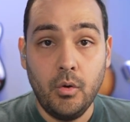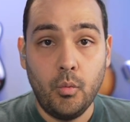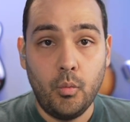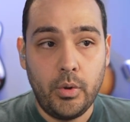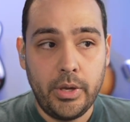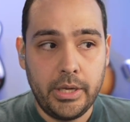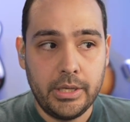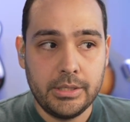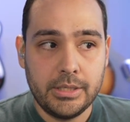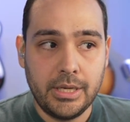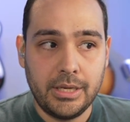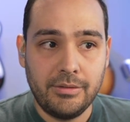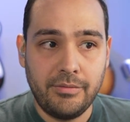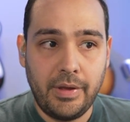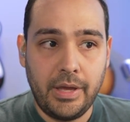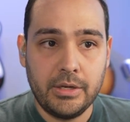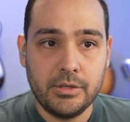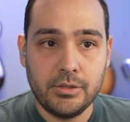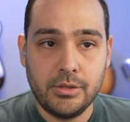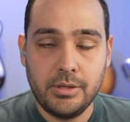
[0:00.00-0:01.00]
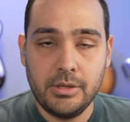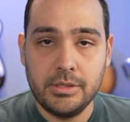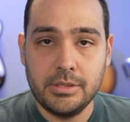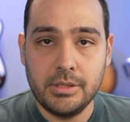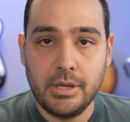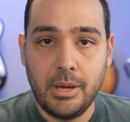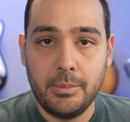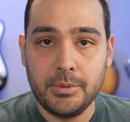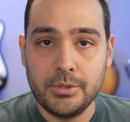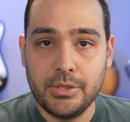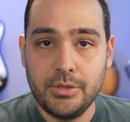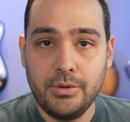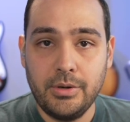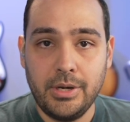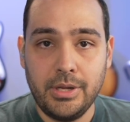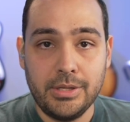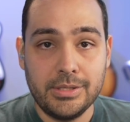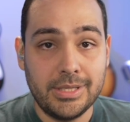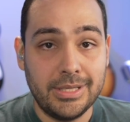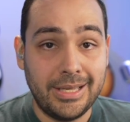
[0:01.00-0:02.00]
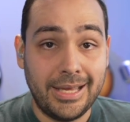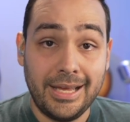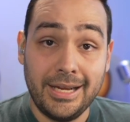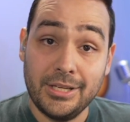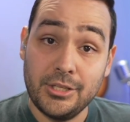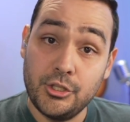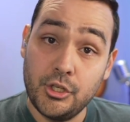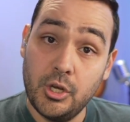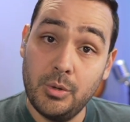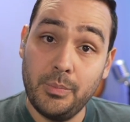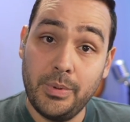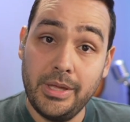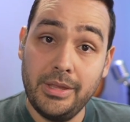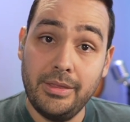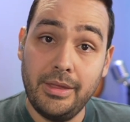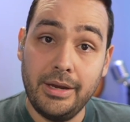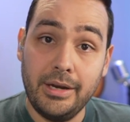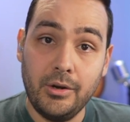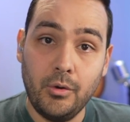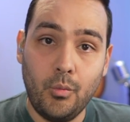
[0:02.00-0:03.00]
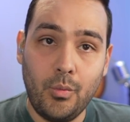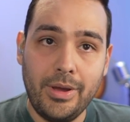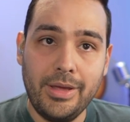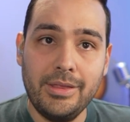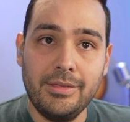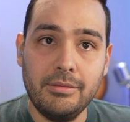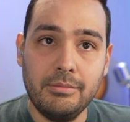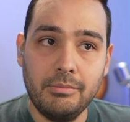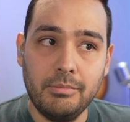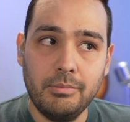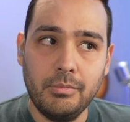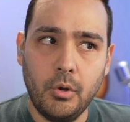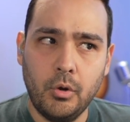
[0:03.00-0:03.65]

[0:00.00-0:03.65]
we can take advantage of these opportunities and kind of jump in there when